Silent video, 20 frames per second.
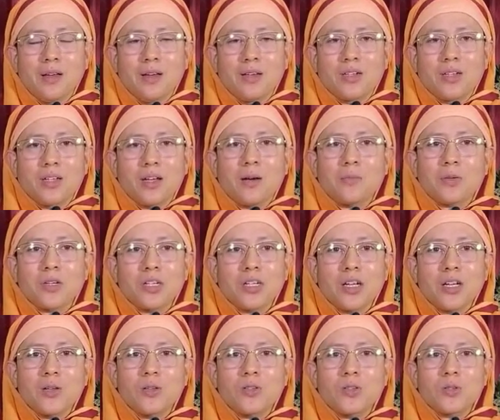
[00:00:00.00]
Sri
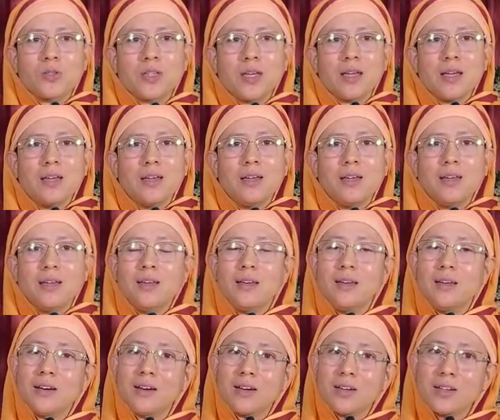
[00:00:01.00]
Ramakrishna used to say, he
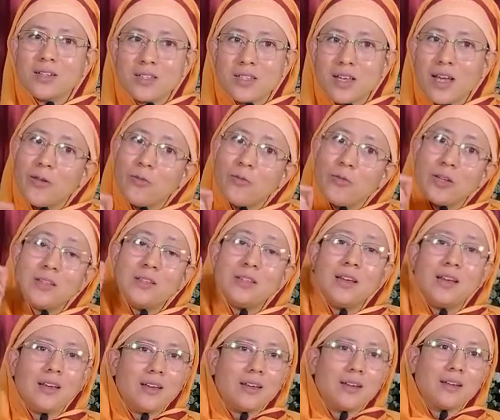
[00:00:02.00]
hears
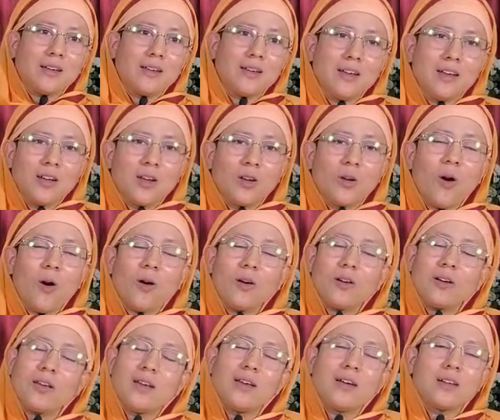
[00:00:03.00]
everything.
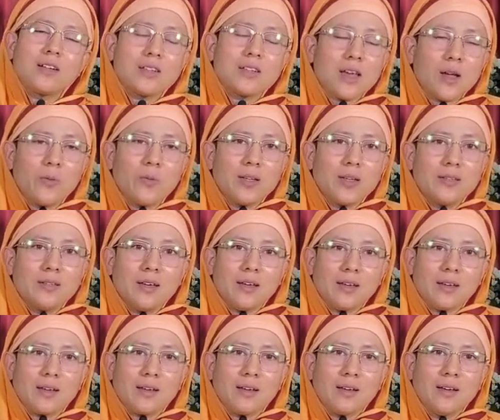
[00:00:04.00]
God hears
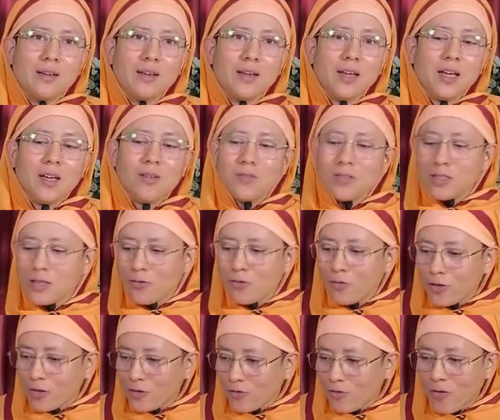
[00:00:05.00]
everything, even the
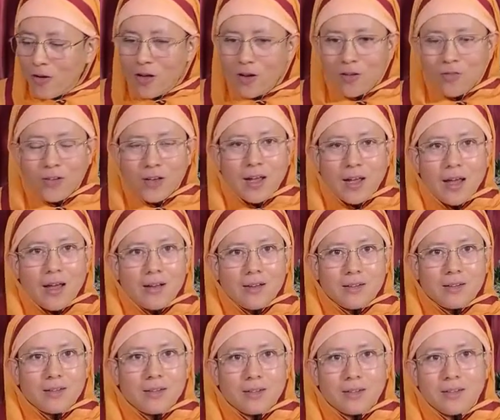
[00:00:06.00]
footfall of an
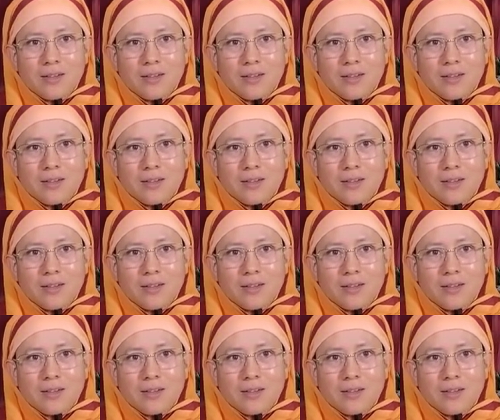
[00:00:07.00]
ant.